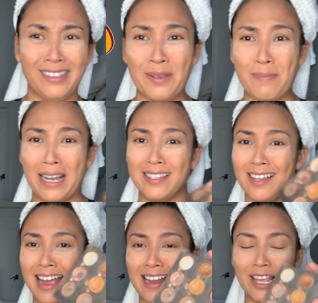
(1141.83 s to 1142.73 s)
diba,
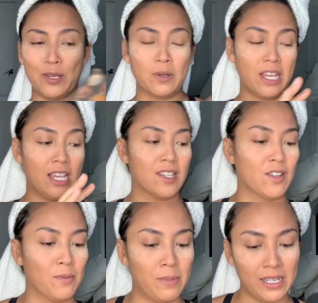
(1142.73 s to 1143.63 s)
sira na yung case
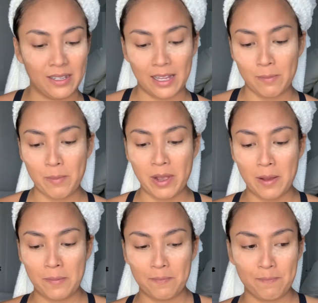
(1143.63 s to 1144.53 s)
ko, but at may
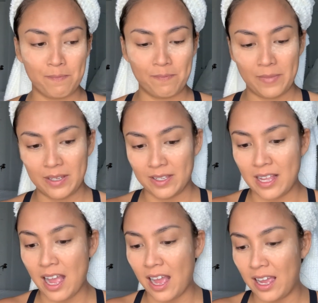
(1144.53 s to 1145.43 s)
mga
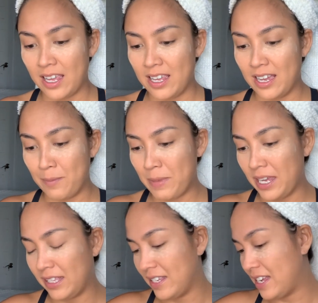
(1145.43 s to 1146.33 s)
nakakahiya
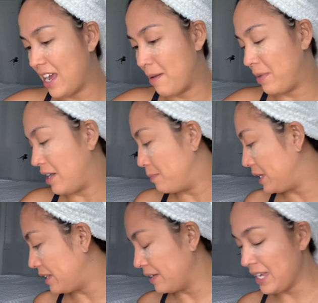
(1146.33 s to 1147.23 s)
ipakita sa camera.
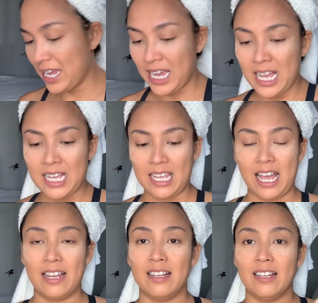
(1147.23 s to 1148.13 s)
But,
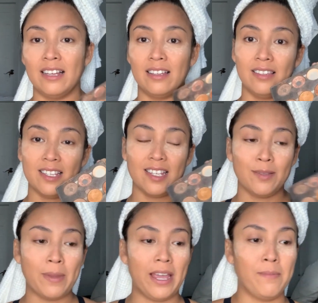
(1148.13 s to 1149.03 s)
yeah, this
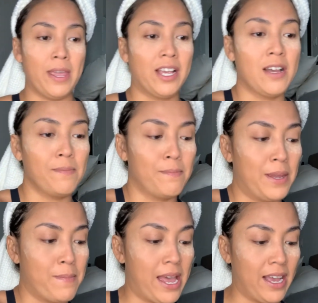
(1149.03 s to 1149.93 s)
is my makeup,
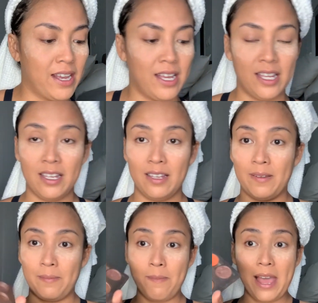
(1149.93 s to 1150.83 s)
my MAC
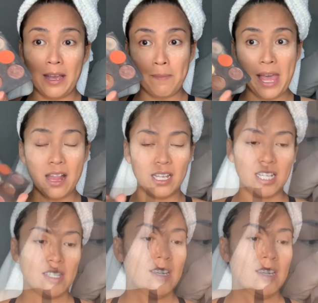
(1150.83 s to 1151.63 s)
palette.